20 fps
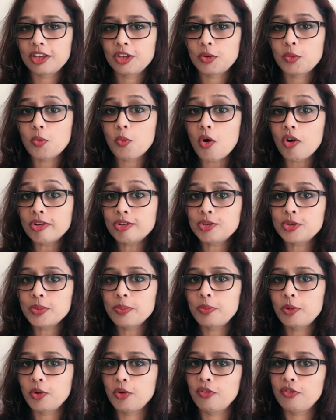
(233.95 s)
you want to
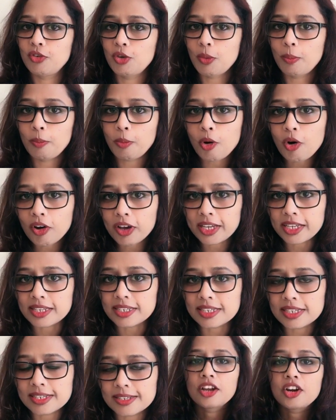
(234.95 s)
prove your
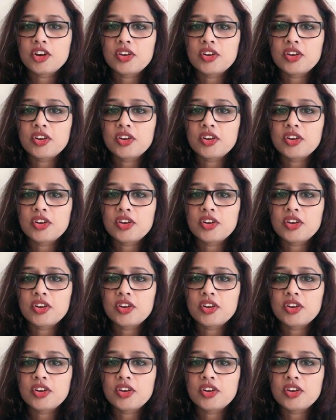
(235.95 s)
point.